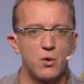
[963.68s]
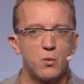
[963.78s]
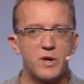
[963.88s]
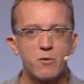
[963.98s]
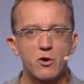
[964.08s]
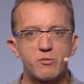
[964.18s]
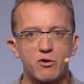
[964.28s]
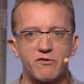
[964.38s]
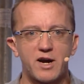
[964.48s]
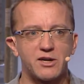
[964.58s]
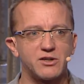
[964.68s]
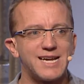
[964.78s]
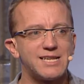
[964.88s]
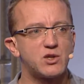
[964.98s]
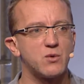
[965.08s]
We want to provide an
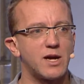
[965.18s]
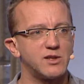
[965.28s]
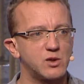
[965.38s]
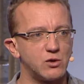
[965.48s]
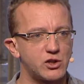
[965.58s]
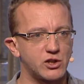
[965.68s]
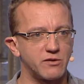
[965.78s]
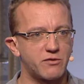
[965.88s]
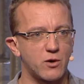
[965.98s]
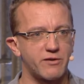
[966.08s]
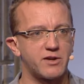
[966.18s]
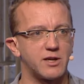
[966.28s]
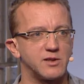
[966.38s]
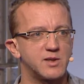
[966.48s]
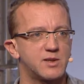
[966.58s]
end-to-end solution for
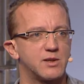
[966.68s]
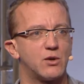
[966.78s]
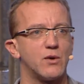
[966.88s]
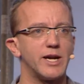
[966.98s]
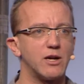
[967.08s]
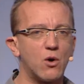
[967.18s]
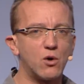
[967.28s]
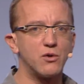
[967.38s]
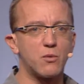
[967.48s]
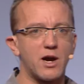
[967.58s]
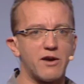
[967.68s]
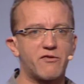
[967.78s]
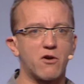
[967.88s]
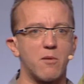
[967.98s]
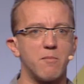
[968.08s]
events, going all the way
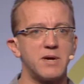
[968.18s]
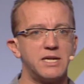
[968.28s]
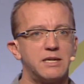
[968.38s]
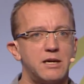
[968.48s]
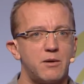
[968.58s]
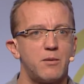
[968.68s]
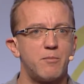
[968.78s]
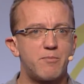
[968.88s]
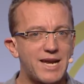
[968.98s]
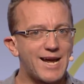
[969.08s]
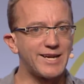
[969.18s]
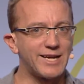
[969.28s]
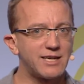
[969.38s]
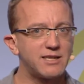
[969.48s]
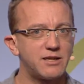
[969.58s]
from
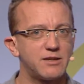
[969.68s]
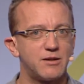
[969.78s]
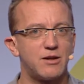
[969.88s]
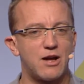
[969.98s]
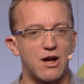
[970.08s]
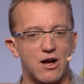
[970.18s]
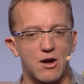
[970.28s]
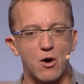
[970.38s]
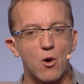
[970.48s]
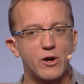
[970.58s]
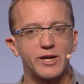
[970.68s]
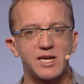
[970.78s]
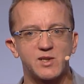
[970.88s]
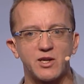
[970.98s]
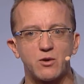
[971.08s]
planning,
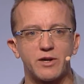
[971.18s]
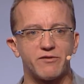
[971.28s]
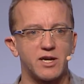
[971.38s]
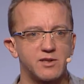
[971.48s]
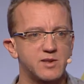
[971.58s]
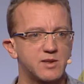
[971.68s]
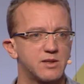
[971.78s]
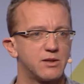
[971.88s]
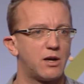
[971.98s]
organizing your events.